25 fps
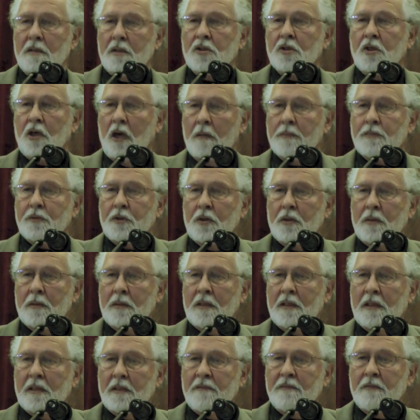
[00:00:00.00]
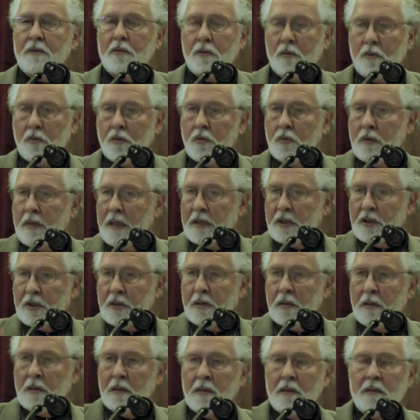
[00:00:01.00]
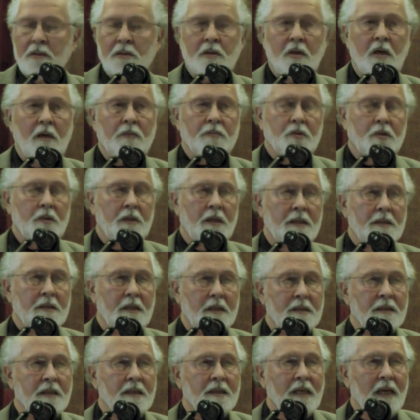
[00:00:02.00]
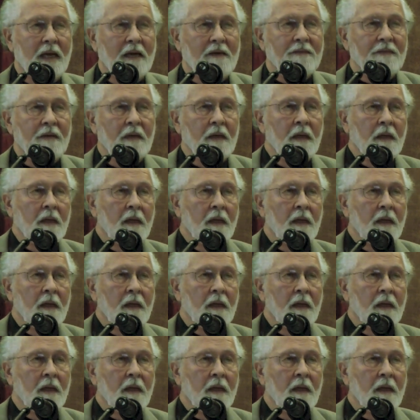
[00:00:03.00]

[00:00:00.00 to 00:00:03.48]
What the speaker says: sculpture, the crude sculpture that they did have.